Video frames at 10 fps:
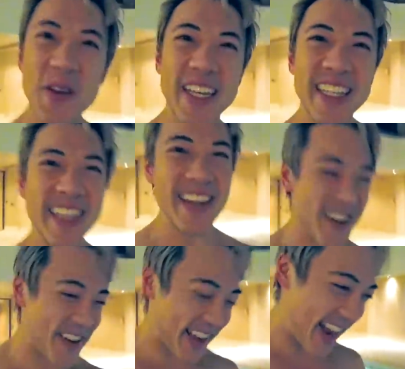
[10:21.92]
can you,
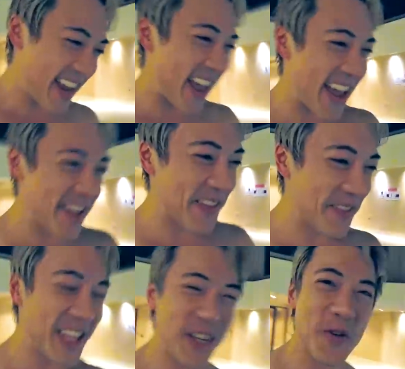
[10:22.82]
okay? And
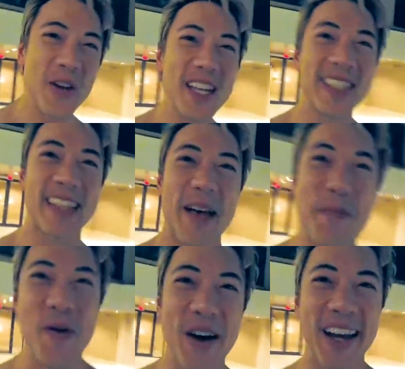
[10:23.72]
when you reach
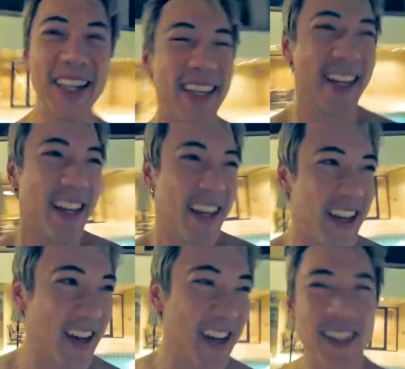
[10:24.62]
that point,
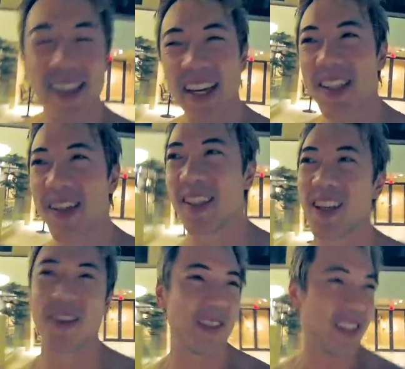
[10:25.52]
you're gonna say to
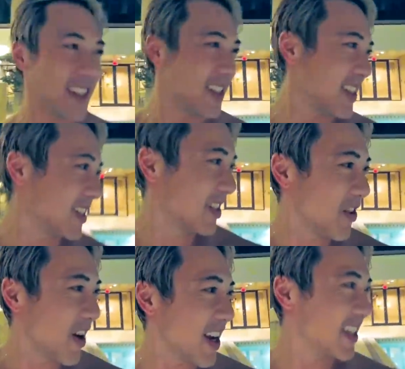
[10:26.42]
yourself, Jesus
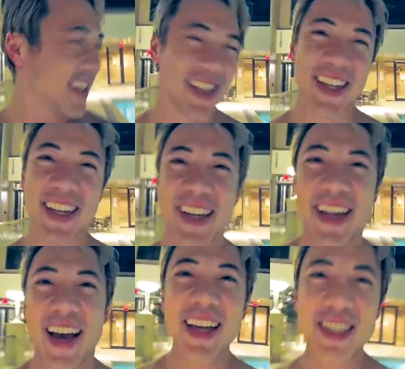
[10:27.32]
Christ,
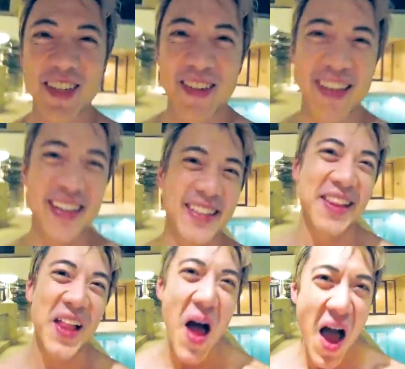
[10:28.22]
I should have done this a
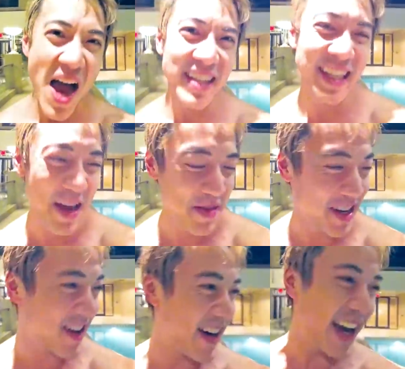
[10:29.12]
long time
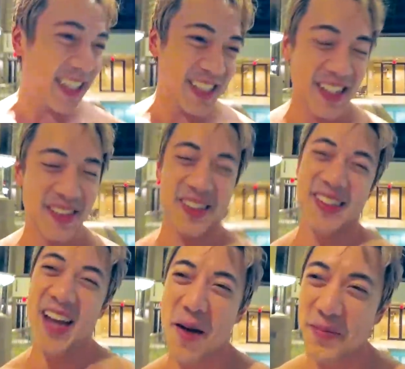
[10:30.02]
ago. I should have
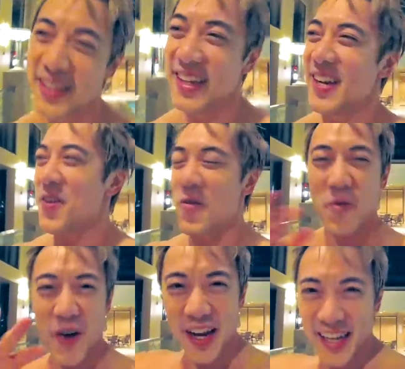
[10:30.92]
stopped
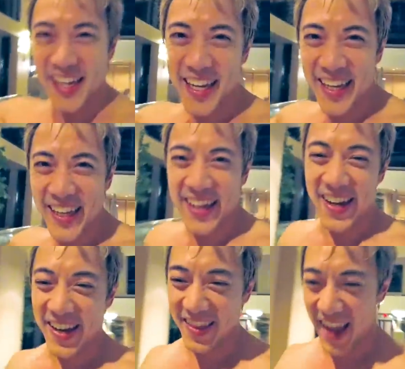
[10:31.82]
running
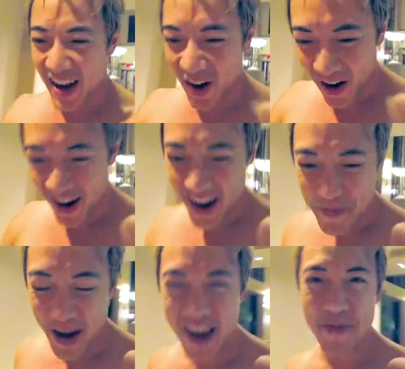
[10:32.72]
on that
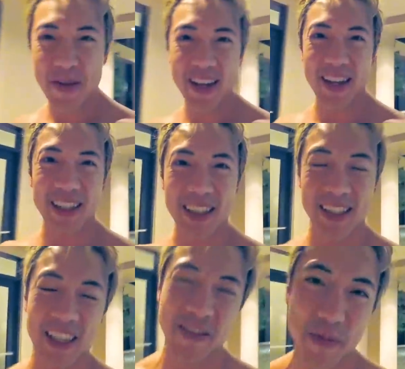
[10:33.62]
hard pavement and
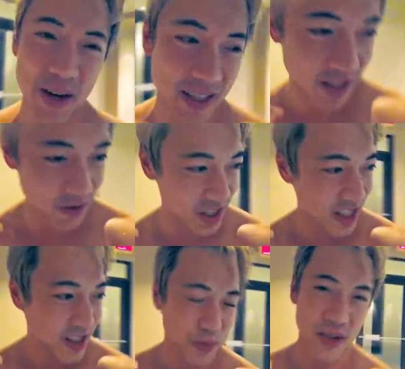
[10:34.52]
just giving myself
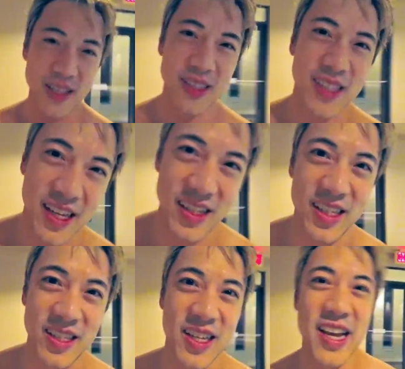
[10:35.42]
shin splints and
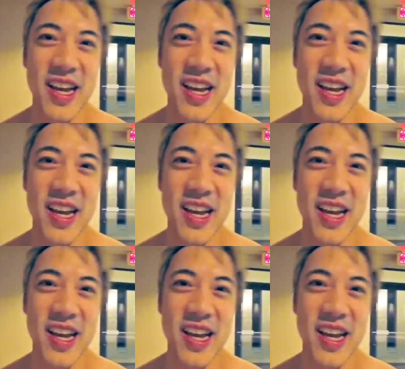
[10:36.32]
just